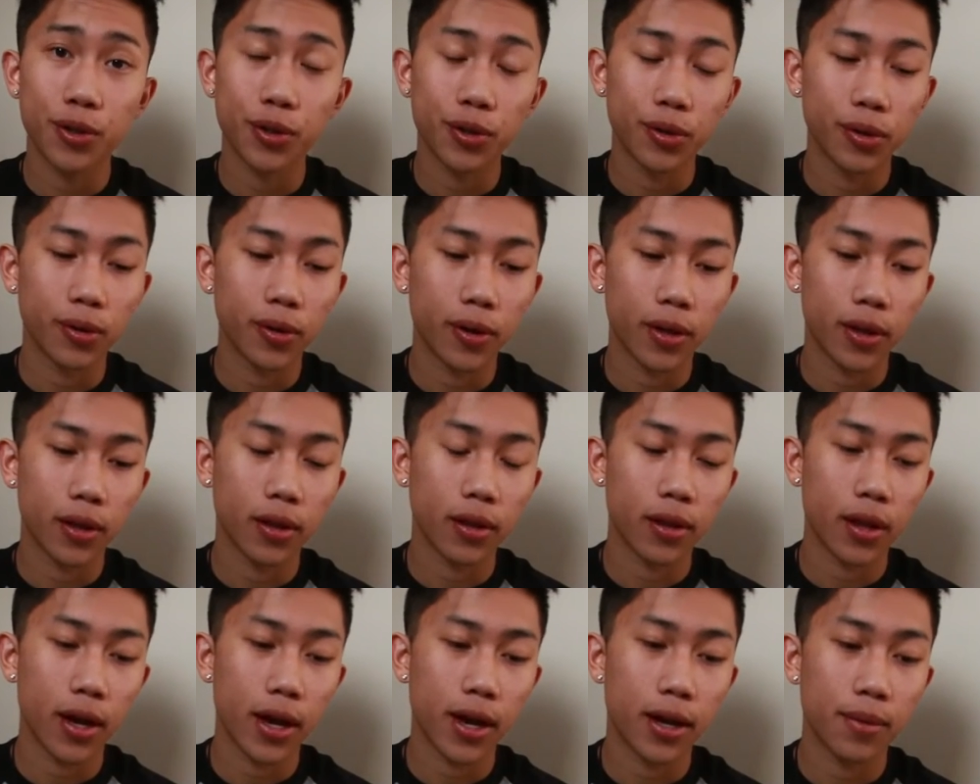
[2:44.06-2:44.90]
do
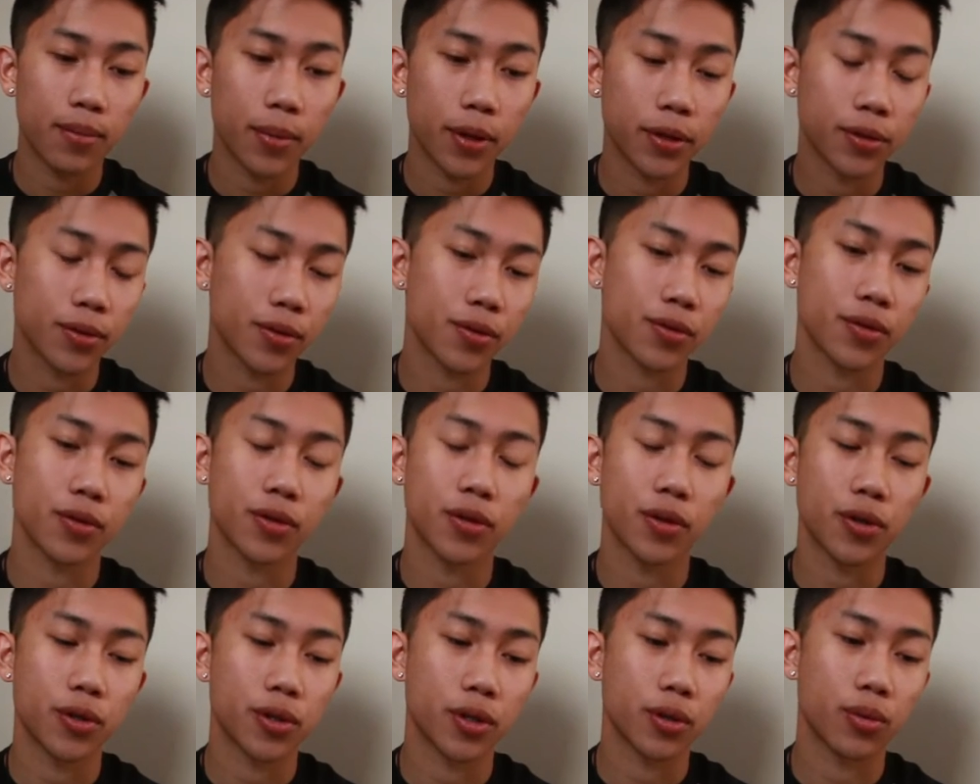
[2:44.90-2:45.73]
in that mental
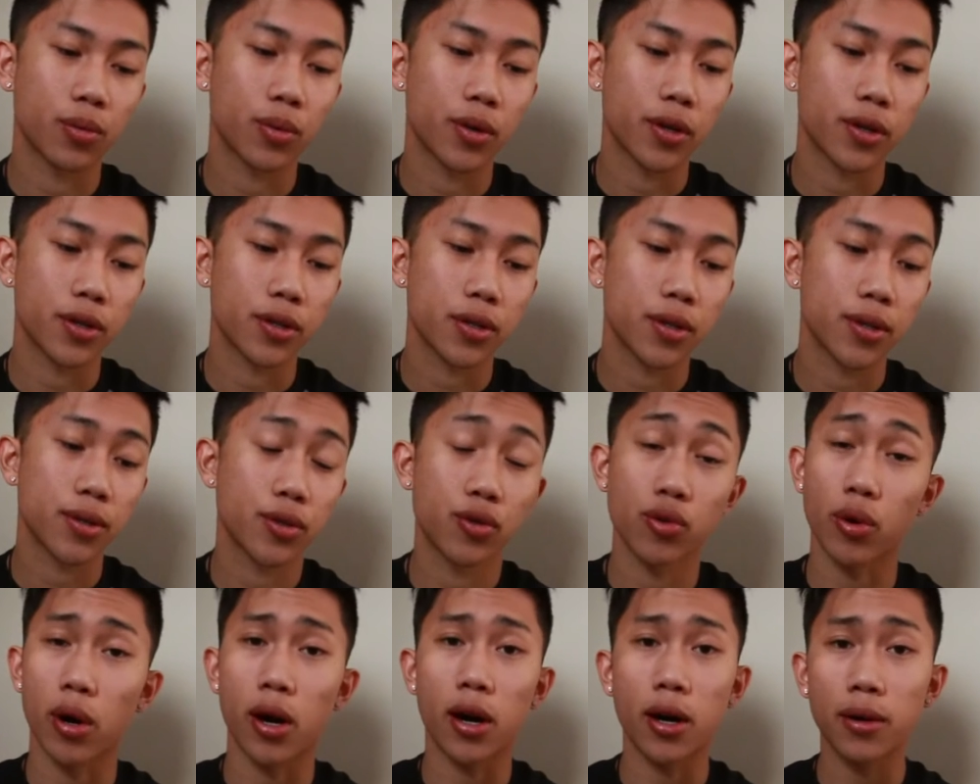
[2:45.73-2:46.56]
institution was
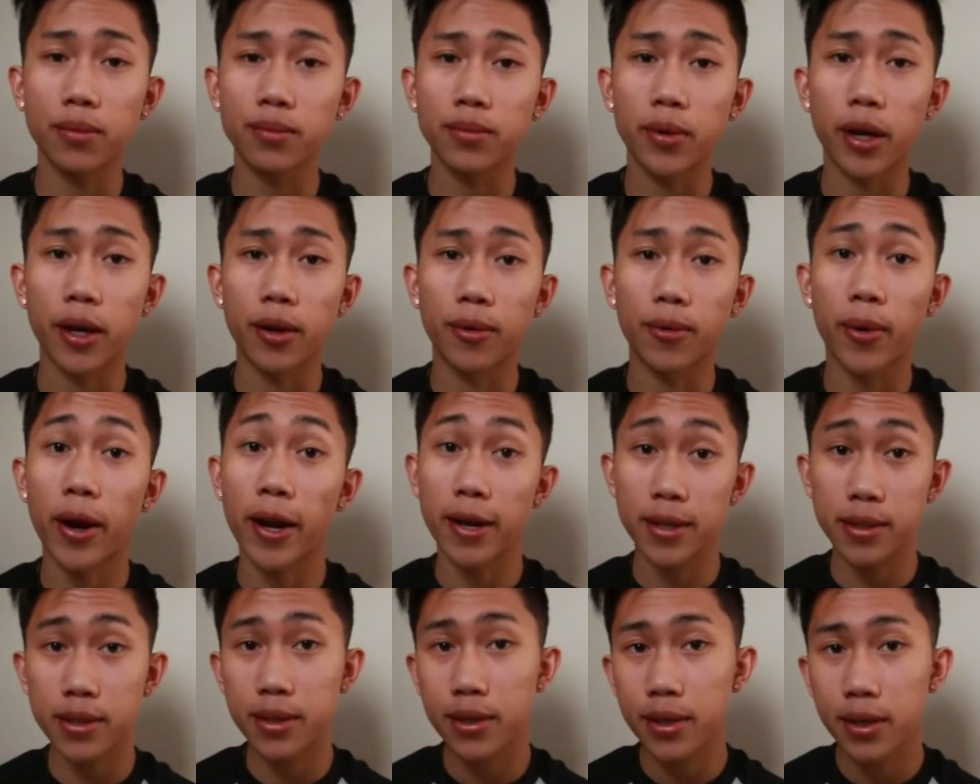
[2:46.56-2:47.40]
draw and
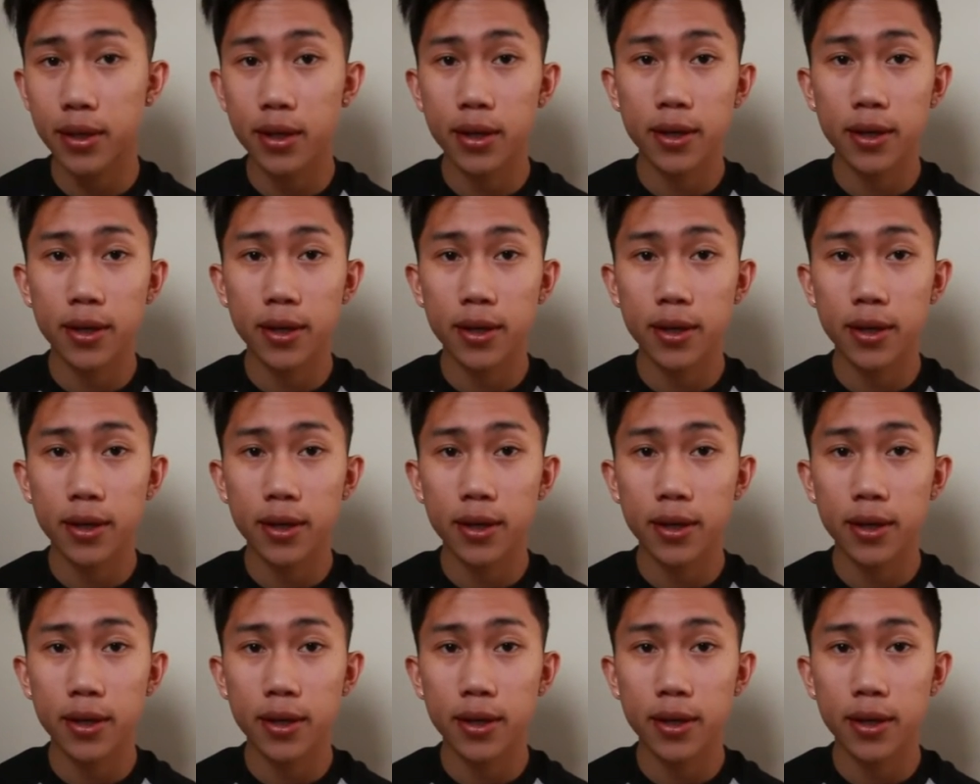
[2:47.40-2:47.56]
write.